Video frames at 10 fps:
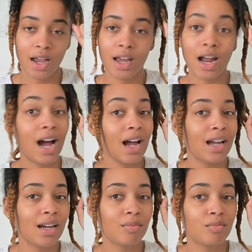And I
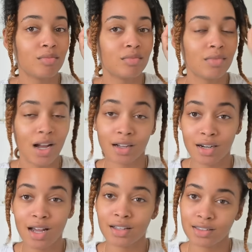am not
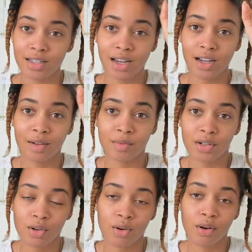gonna hesitate. I'm
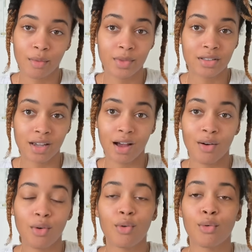gonna go comb these
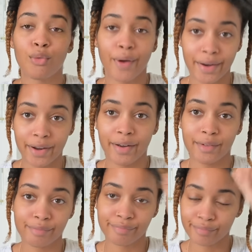out right
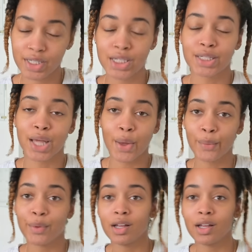now. So,